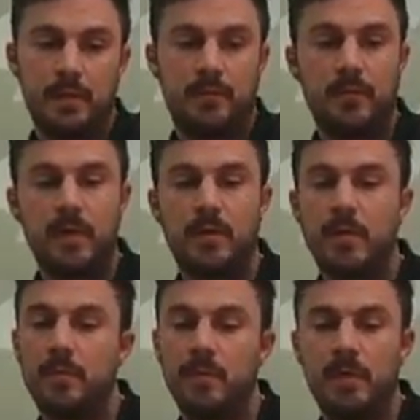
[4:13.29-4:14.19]
if we come
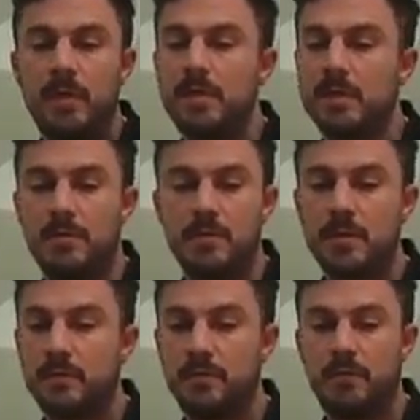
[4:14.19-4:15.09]
up with a neat
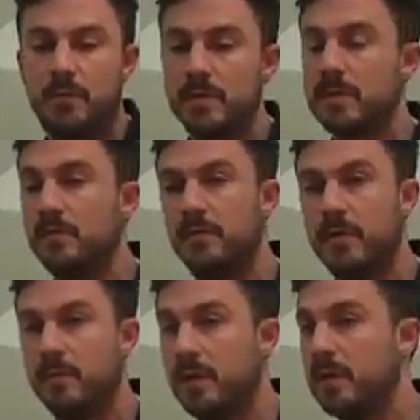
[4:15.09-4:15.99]
solution for
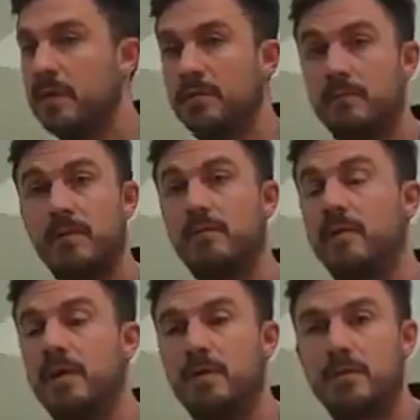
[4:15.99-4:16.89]
something, well, then
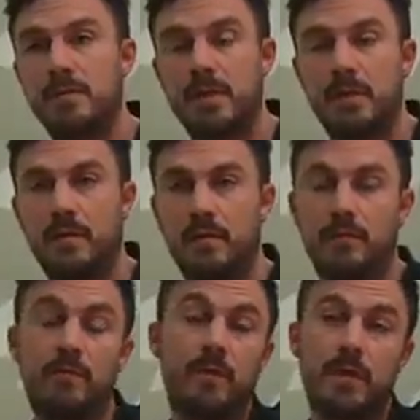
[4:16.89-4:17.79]
FIFA can use that,
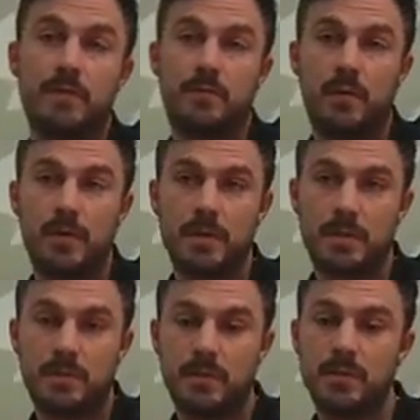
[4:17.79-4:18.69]
and vice
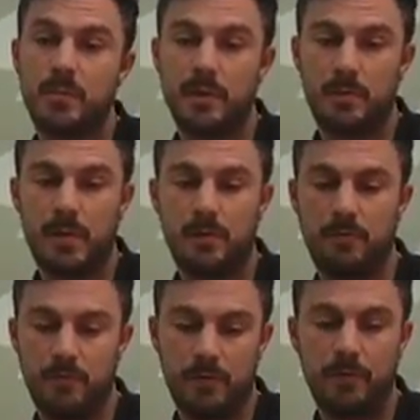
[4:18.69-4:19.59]
versa. So it's a pretty
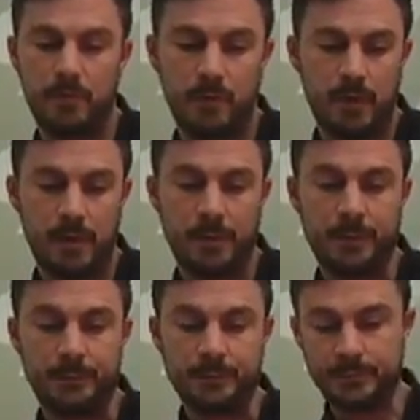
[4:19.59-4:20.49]
powerful tool,
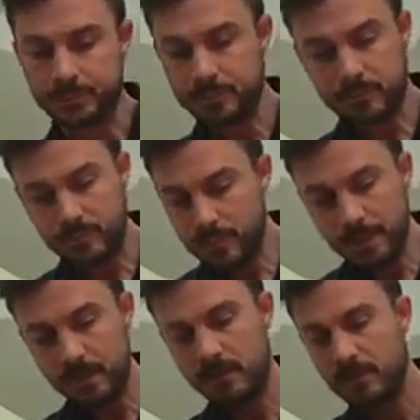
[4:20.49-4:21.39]
and
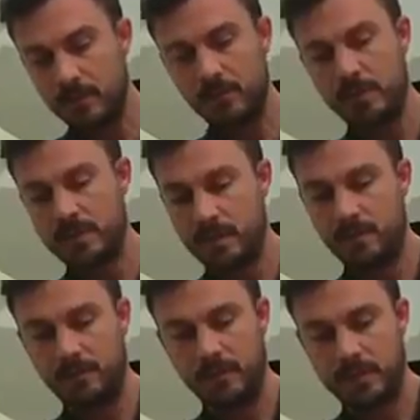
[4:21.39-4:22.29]
the tool
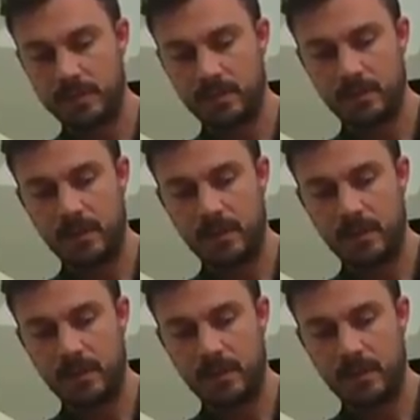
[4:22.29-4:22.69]
itself is